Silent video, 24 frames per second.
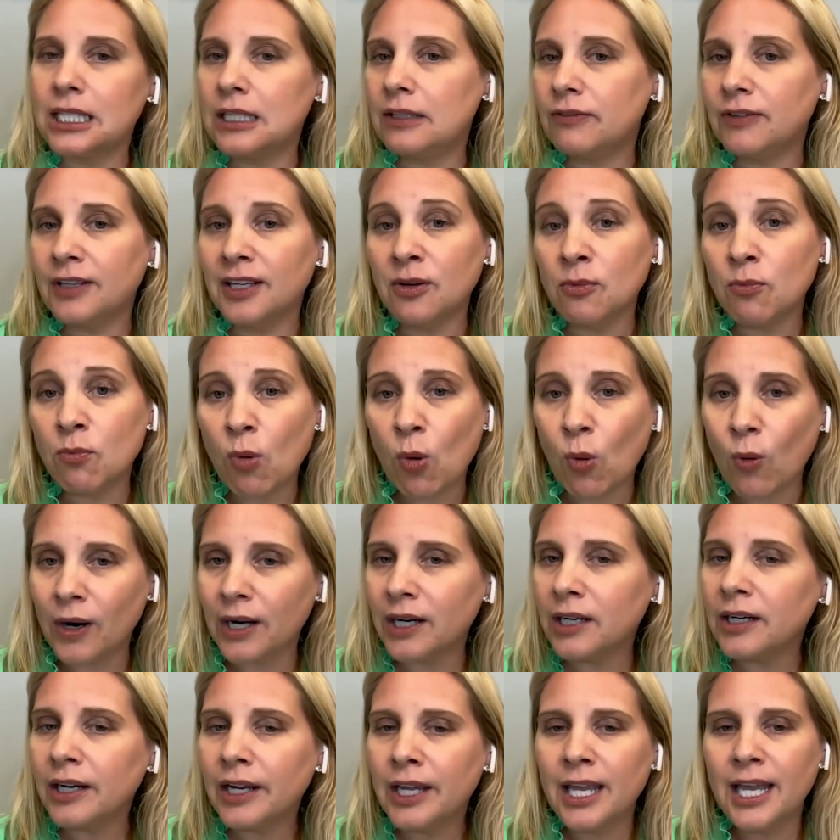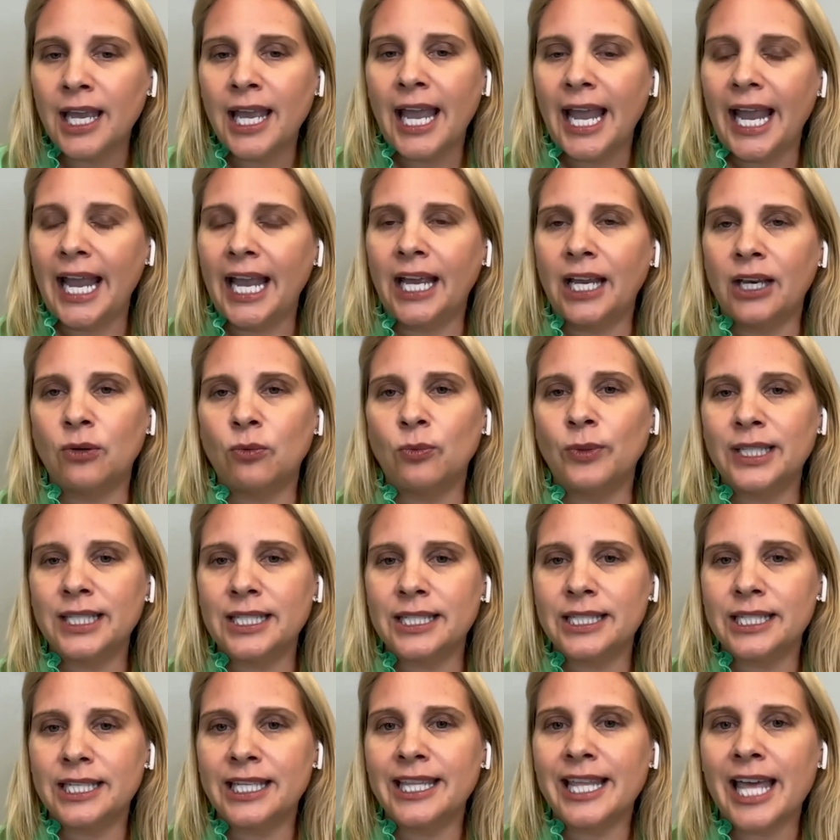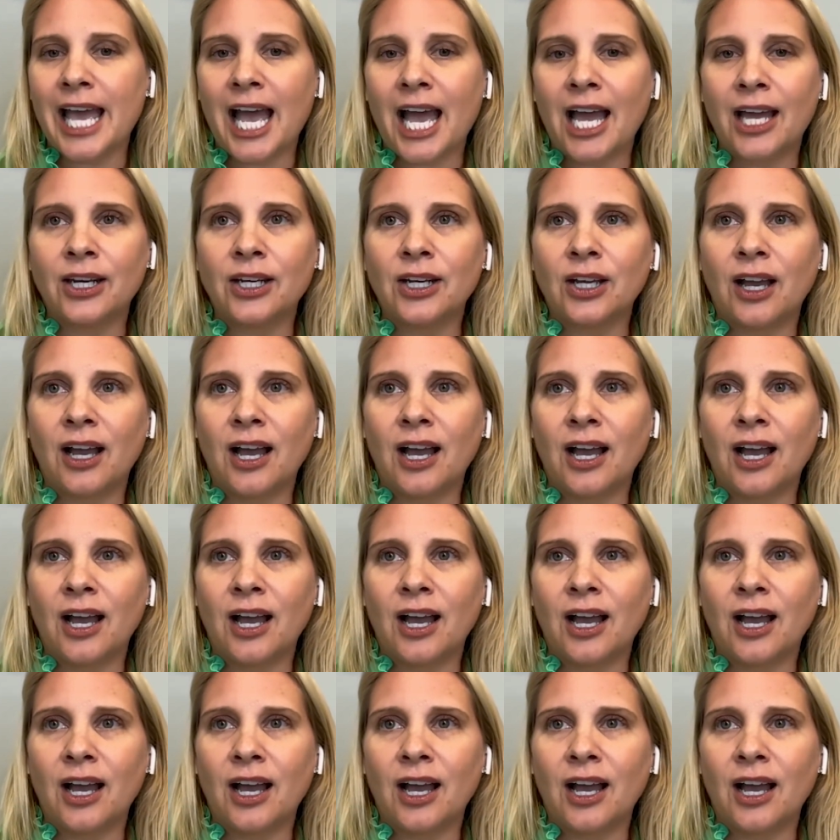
even more, and we see that